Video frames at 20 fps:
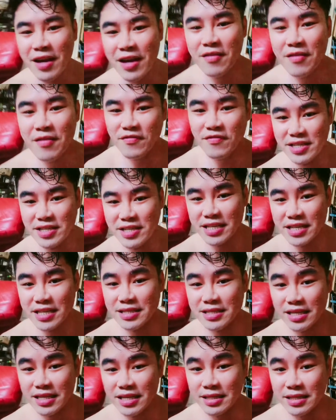physics
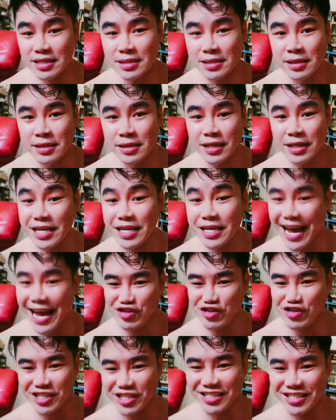is in
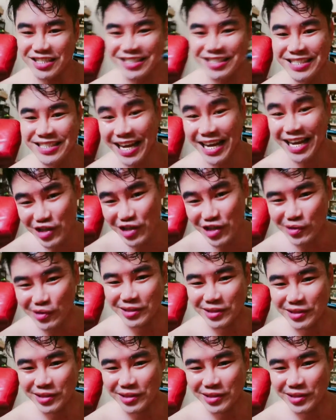action. Thank you.